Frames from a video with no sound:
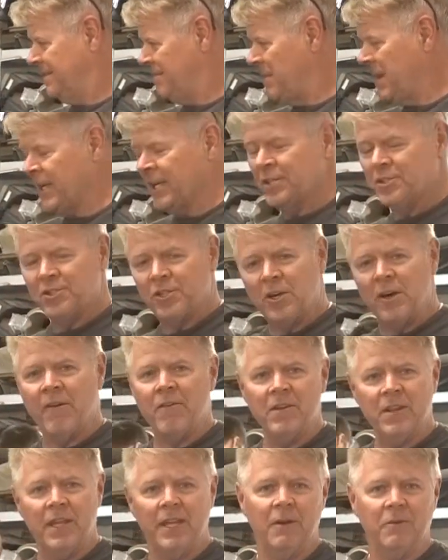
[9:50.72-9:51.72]
making sure
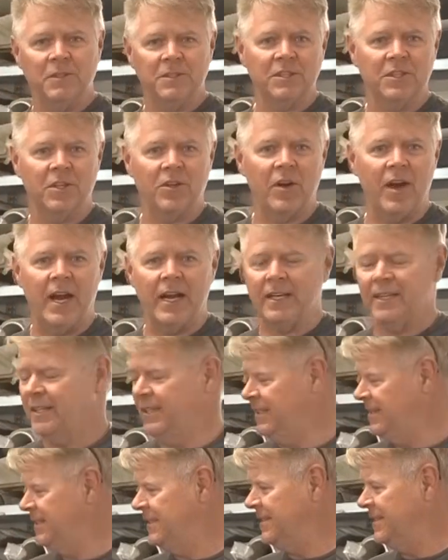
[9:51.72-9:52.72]
everything was correct,
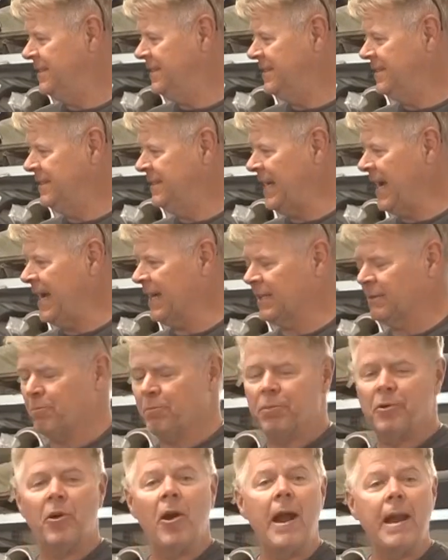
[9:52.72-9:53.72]
Zach
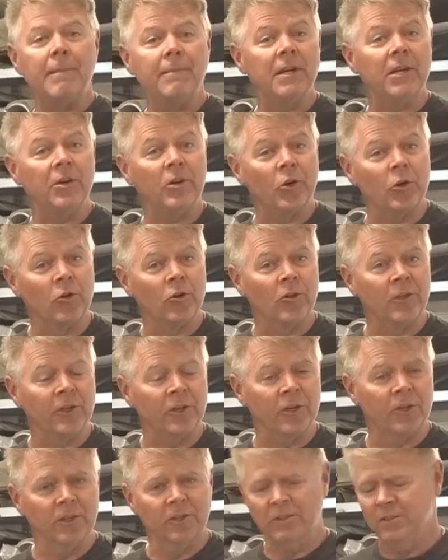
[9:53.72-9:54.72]
primed it
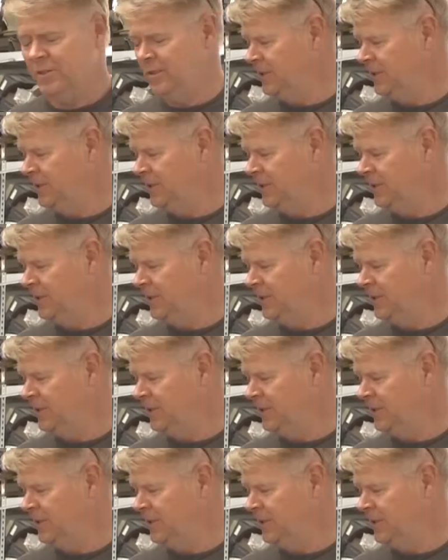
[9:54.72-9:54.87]
earlier,